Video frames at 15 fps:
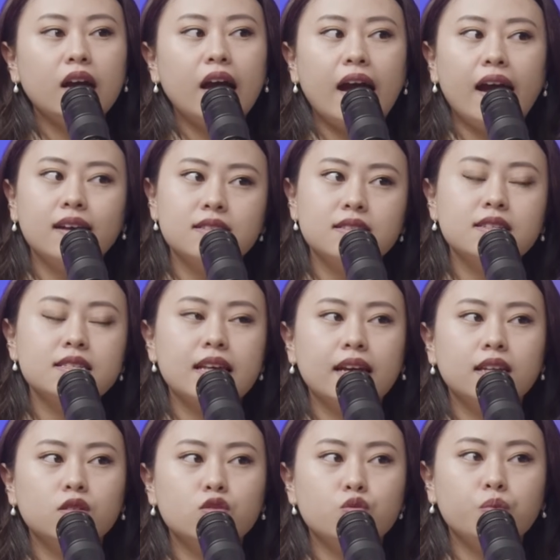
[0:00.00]
has
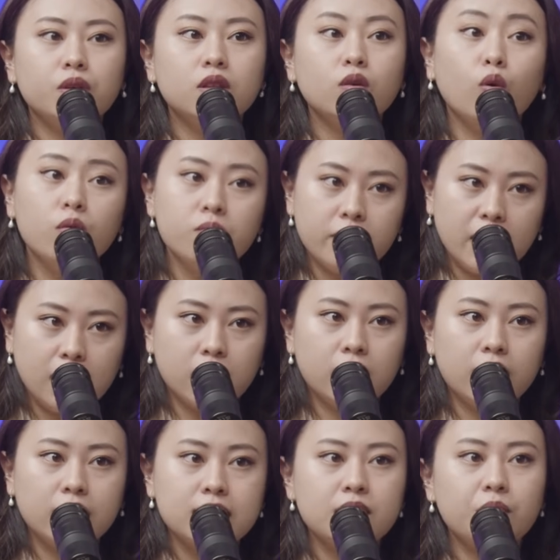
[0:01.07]
decided to be the
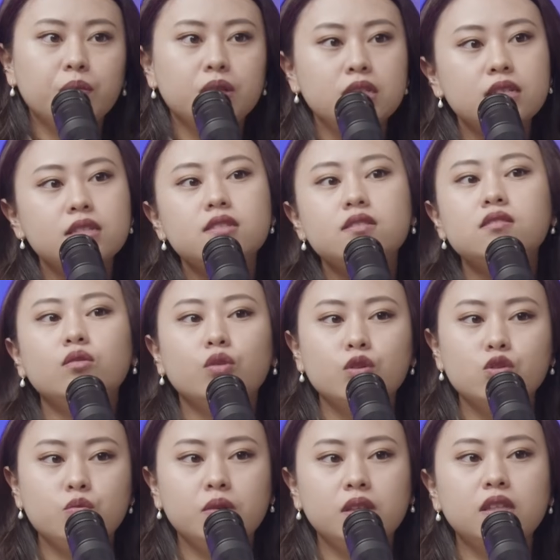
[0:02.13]
homemaker and somebody is
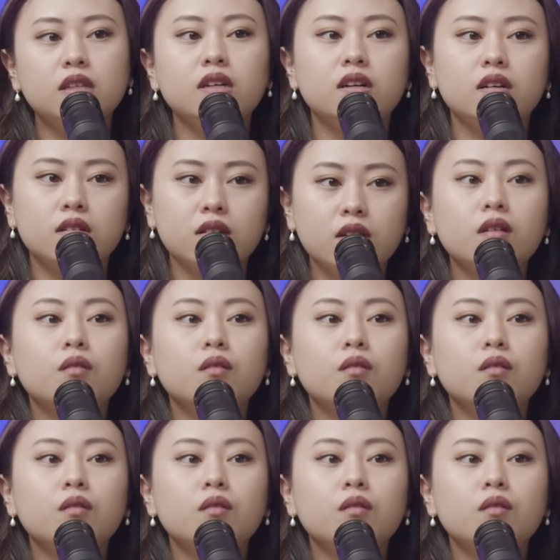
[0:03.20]
going to be the